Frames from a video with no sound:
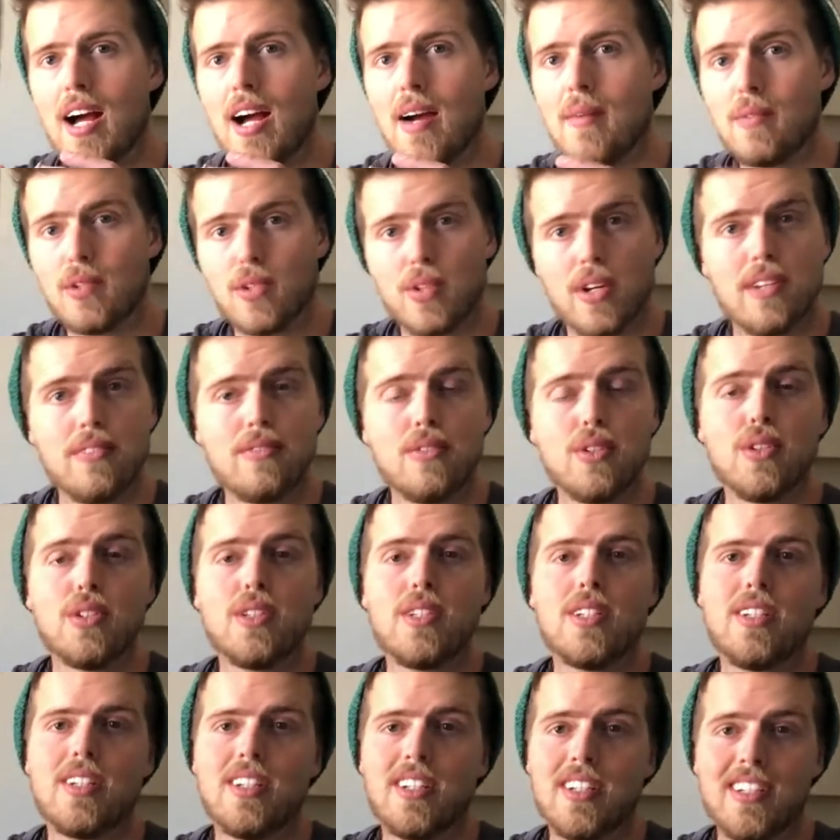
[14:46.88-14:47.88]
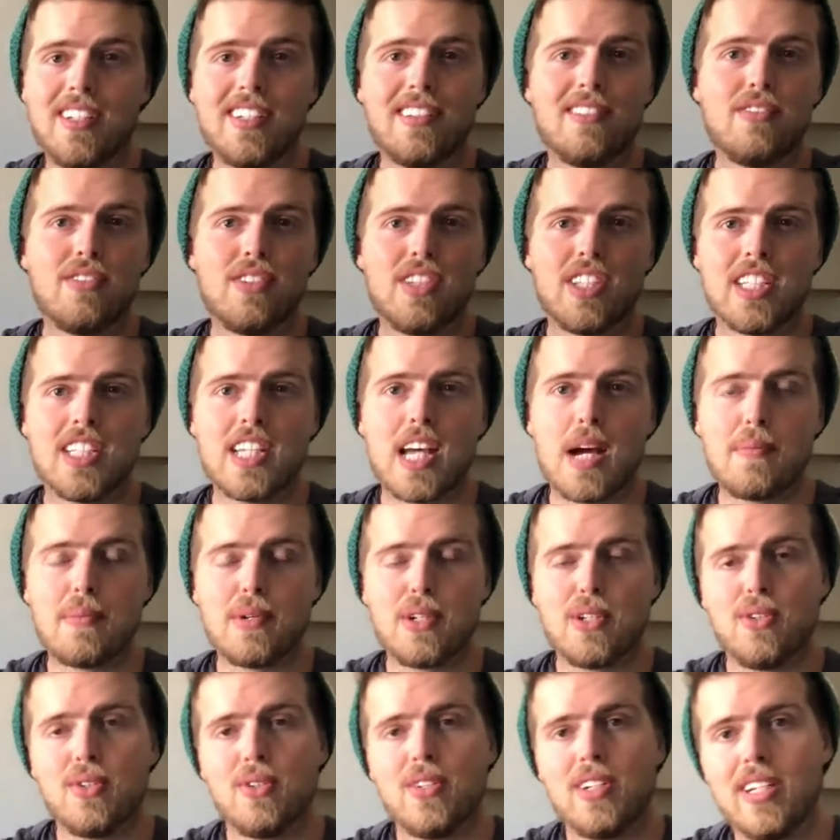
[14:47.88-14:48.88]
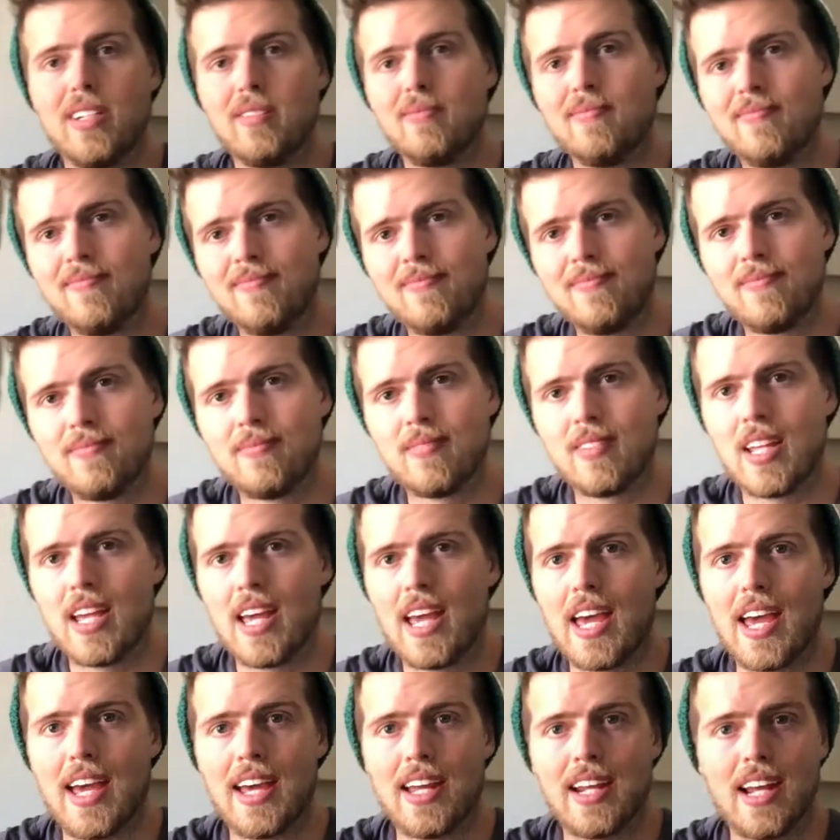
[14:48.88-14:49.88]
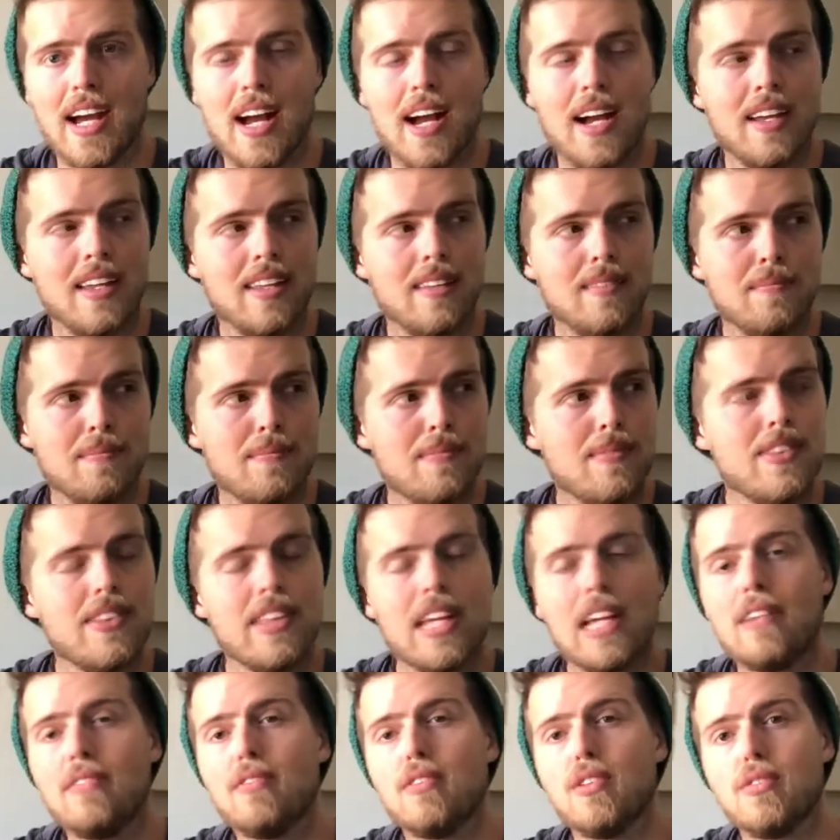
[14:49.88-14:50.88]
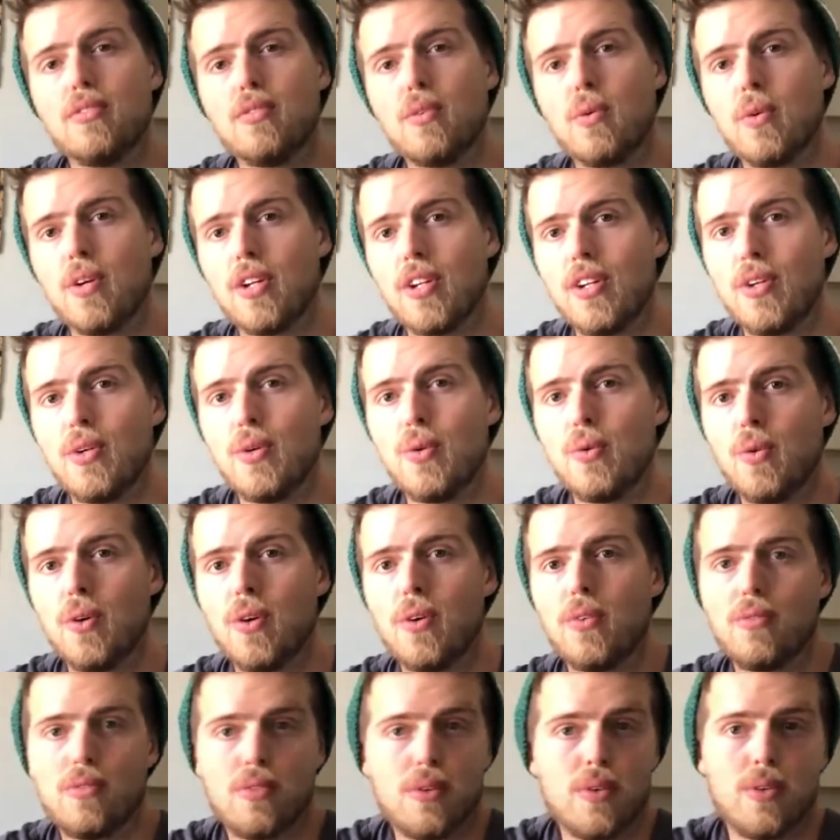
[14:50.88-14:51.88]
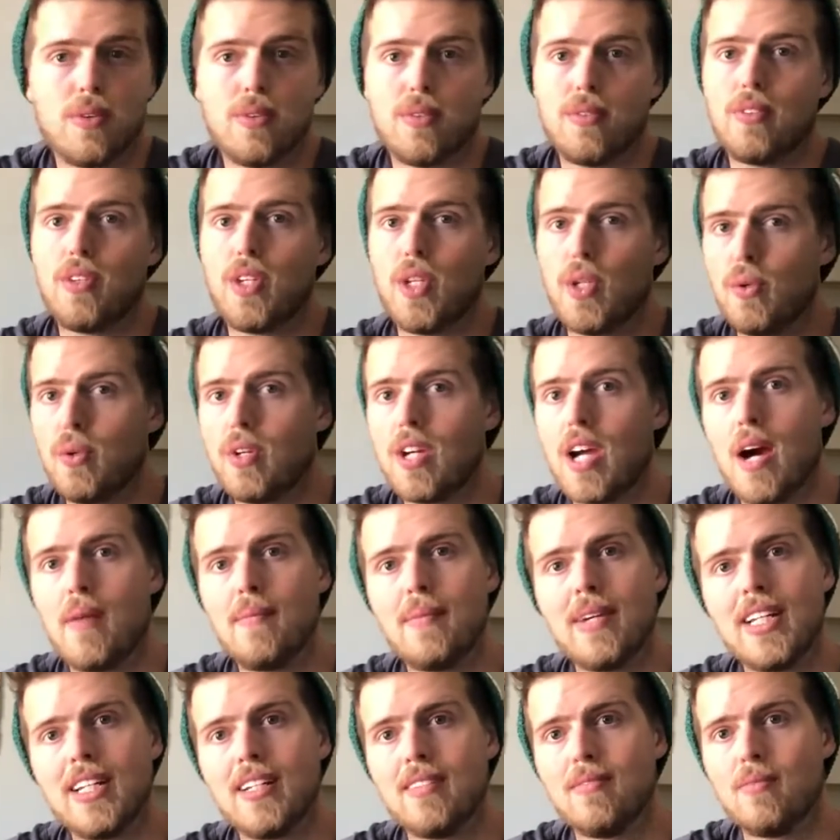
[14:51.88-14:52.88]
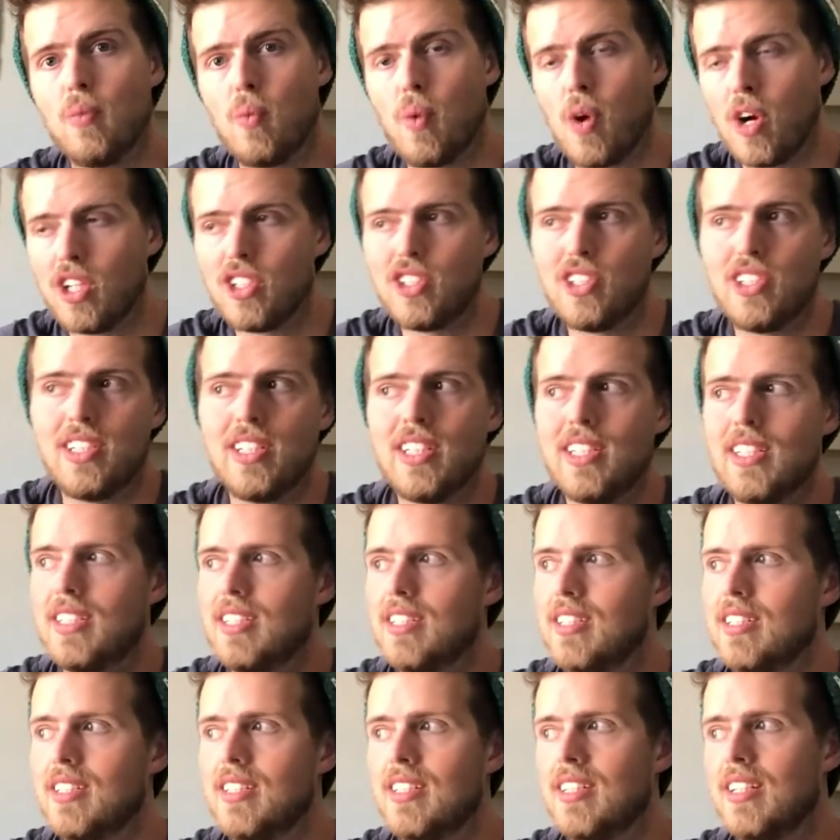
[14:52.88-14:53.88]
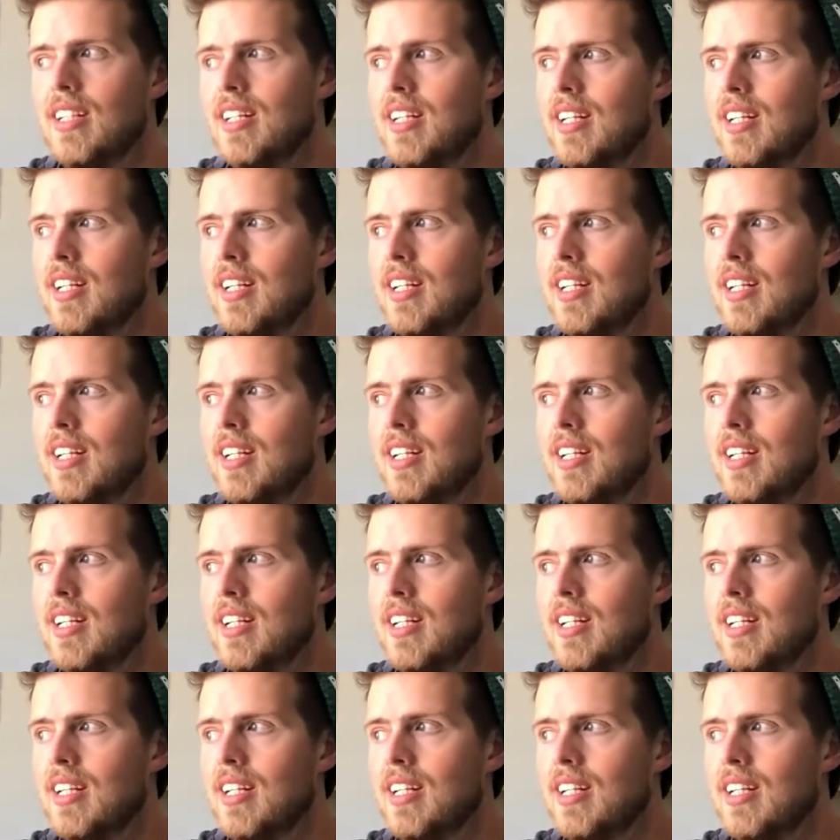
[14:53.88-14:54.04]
I'm grateful for this opportunity, and I'm thankful for you coming and watching this, and